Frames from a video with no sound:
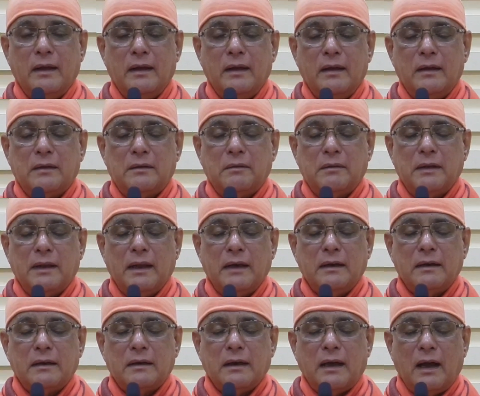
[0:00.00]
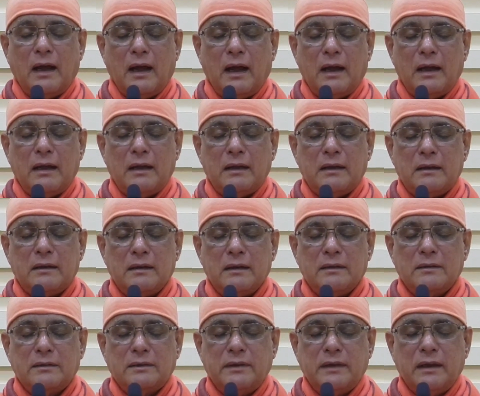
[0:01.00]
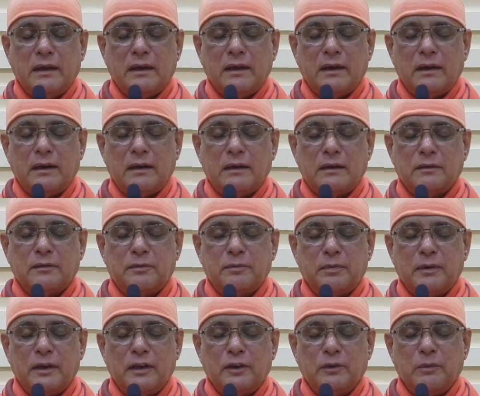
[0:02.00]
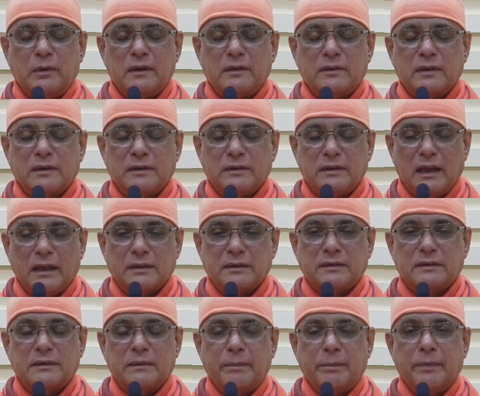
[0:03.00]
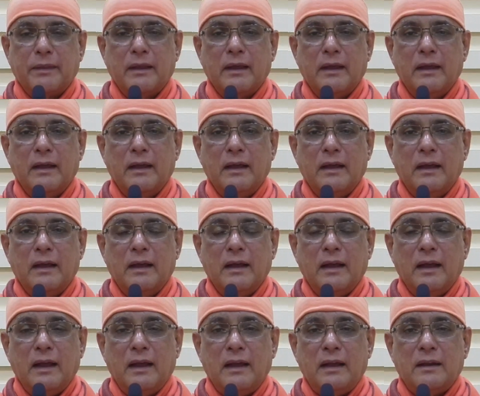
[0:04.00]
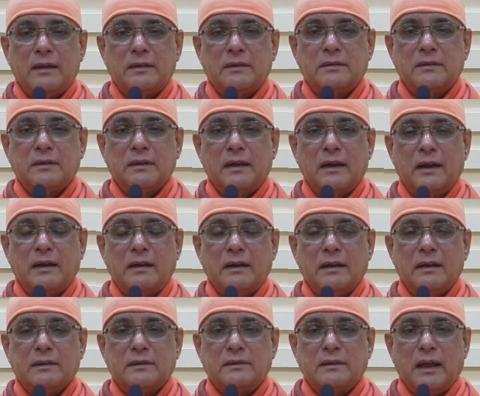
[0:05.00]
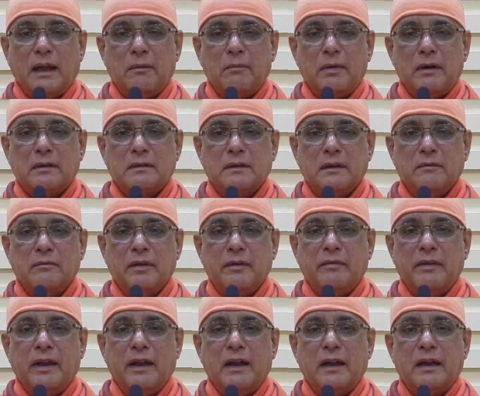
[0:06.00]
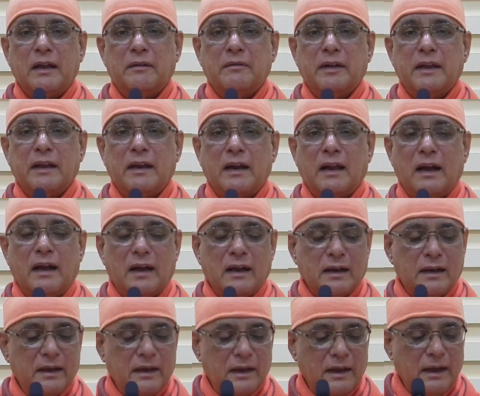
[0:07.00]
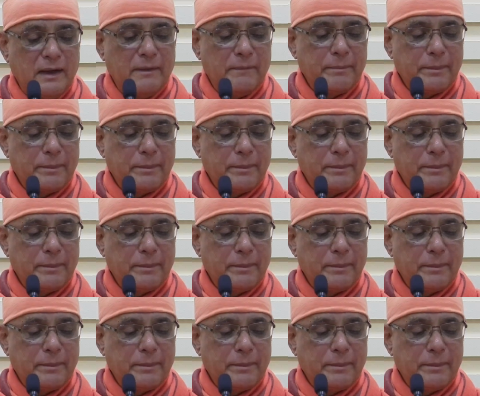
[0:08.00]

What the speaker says: So the entire secret of spiritual success is getting established in viveka vairagya.